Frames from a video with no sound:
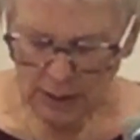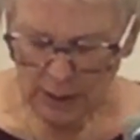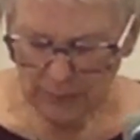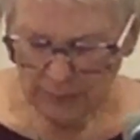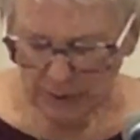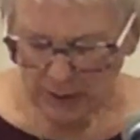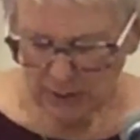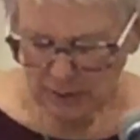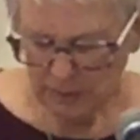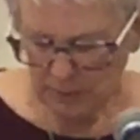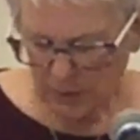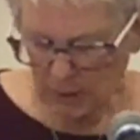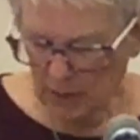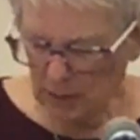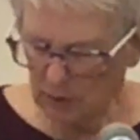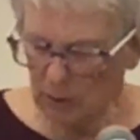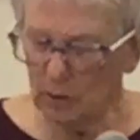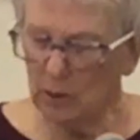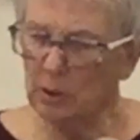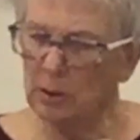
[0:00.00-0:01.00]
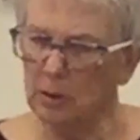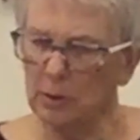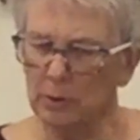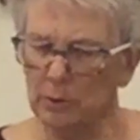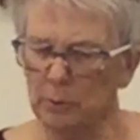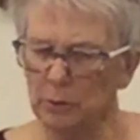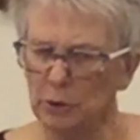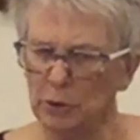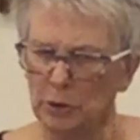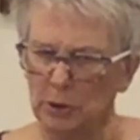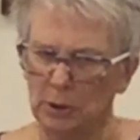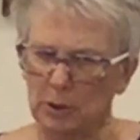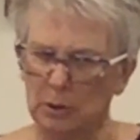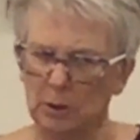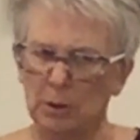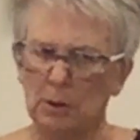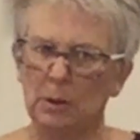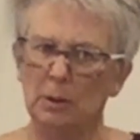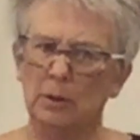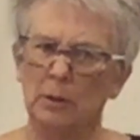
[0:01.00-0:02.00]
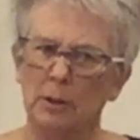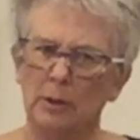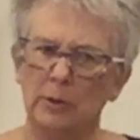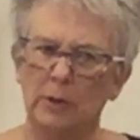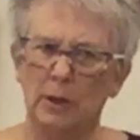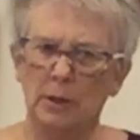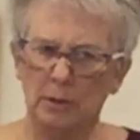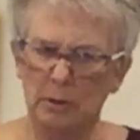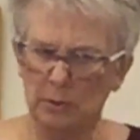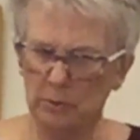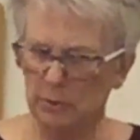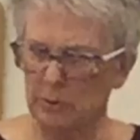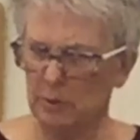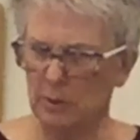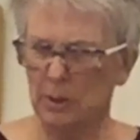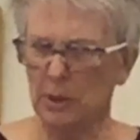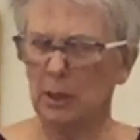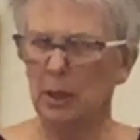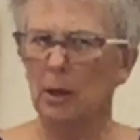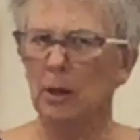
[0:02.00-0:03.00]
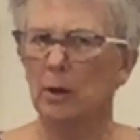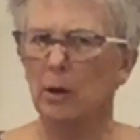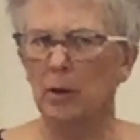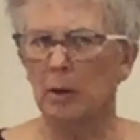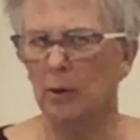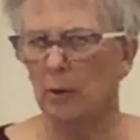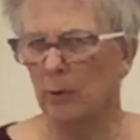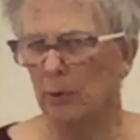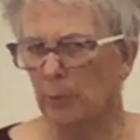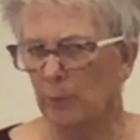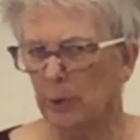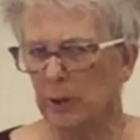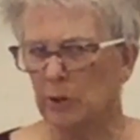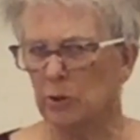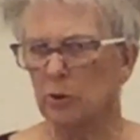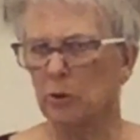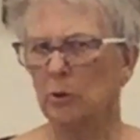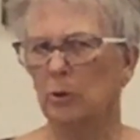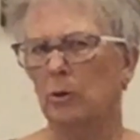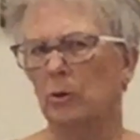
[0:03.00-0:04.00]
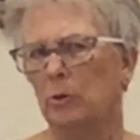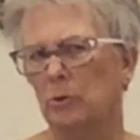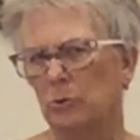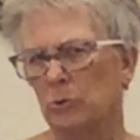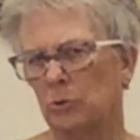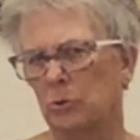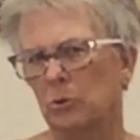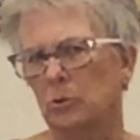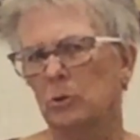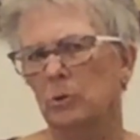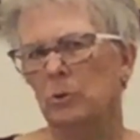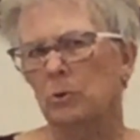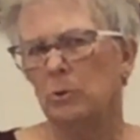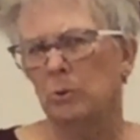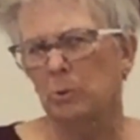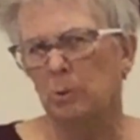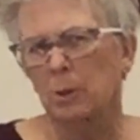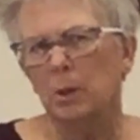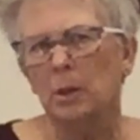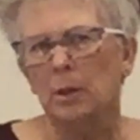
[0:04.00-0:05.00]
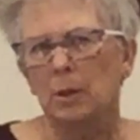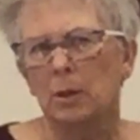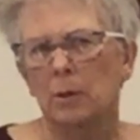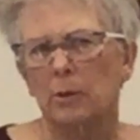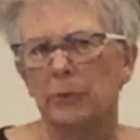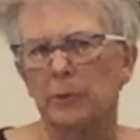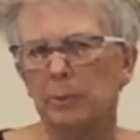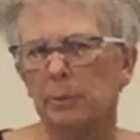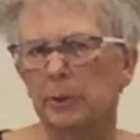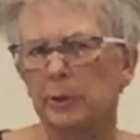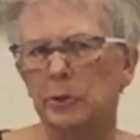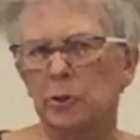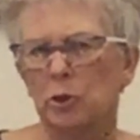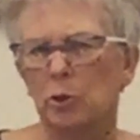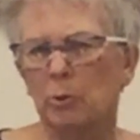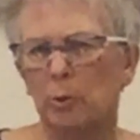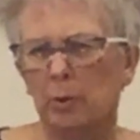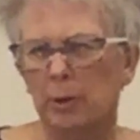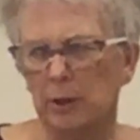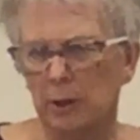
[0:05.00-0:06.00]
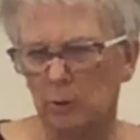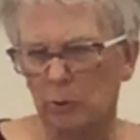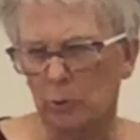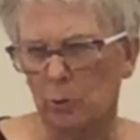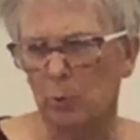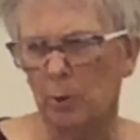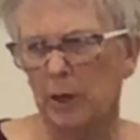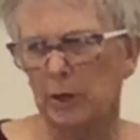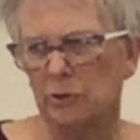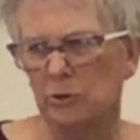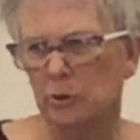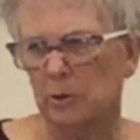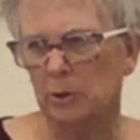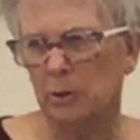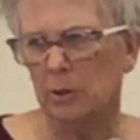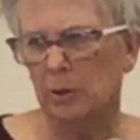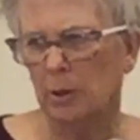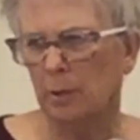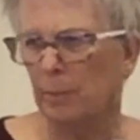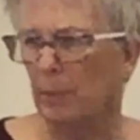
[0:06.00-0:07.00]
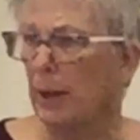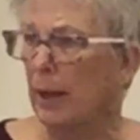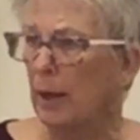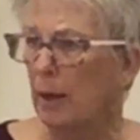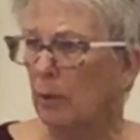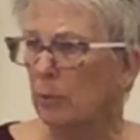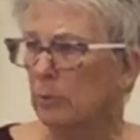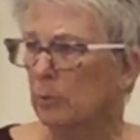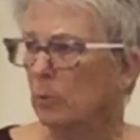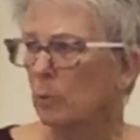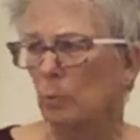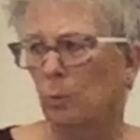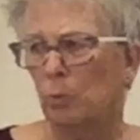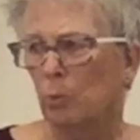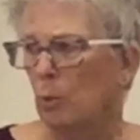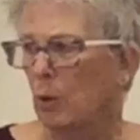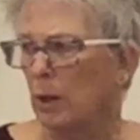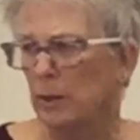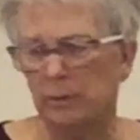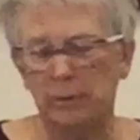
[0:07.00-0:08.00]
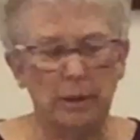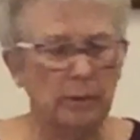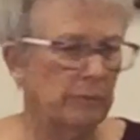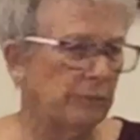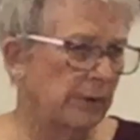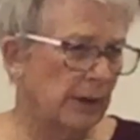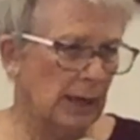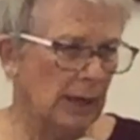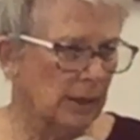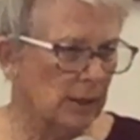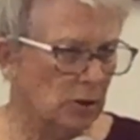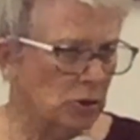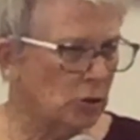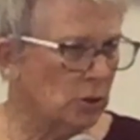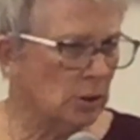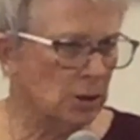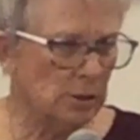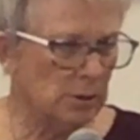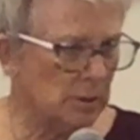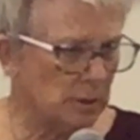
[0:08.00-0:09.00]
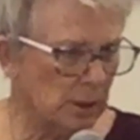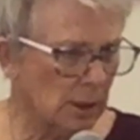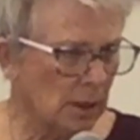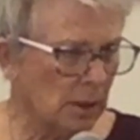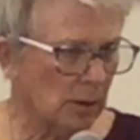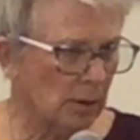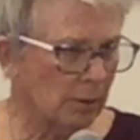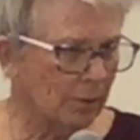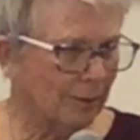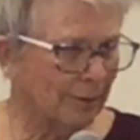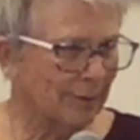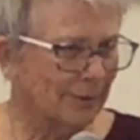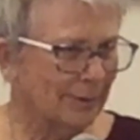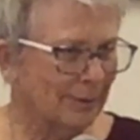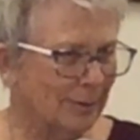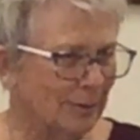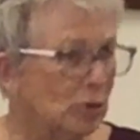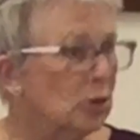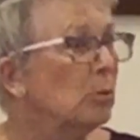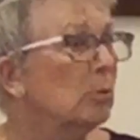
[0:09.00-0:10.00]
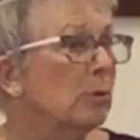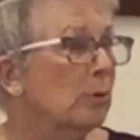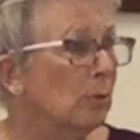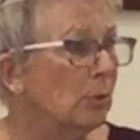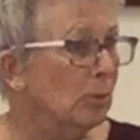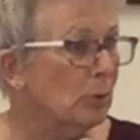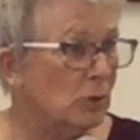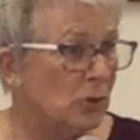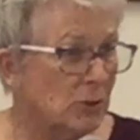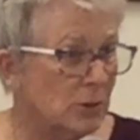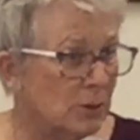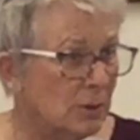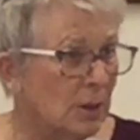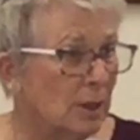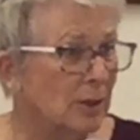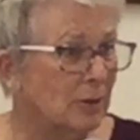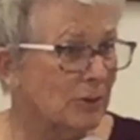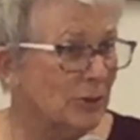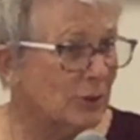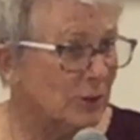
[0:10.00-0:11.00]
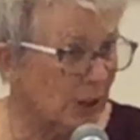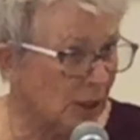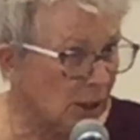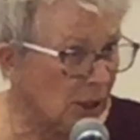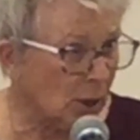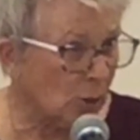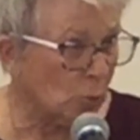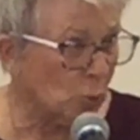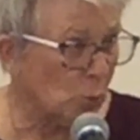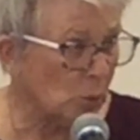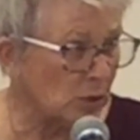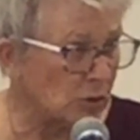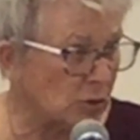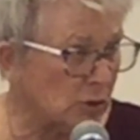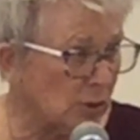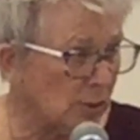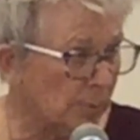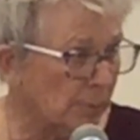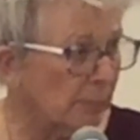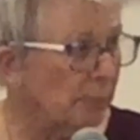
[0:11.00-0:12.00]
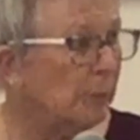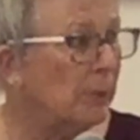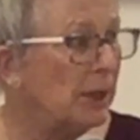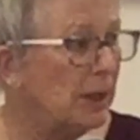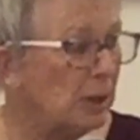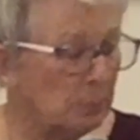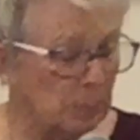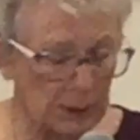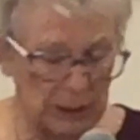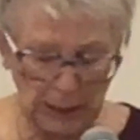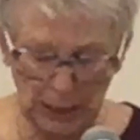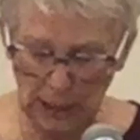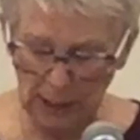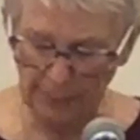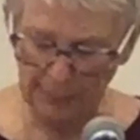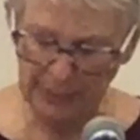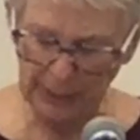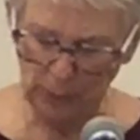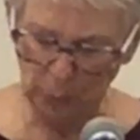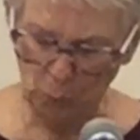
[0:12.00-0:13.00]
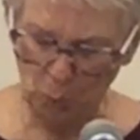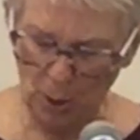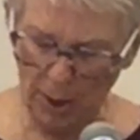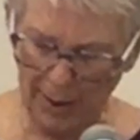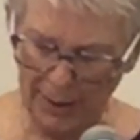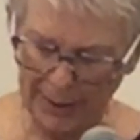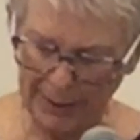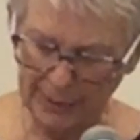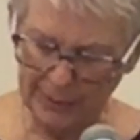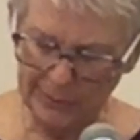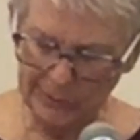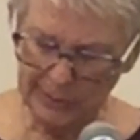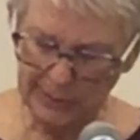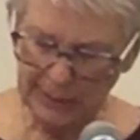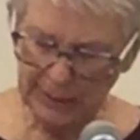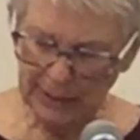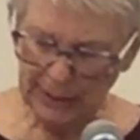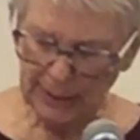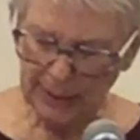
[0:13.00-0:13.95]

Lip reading: In this conclusion, there is the return to the rhetorical question about what advantage is there to in seeking wisdom, in becoming wise.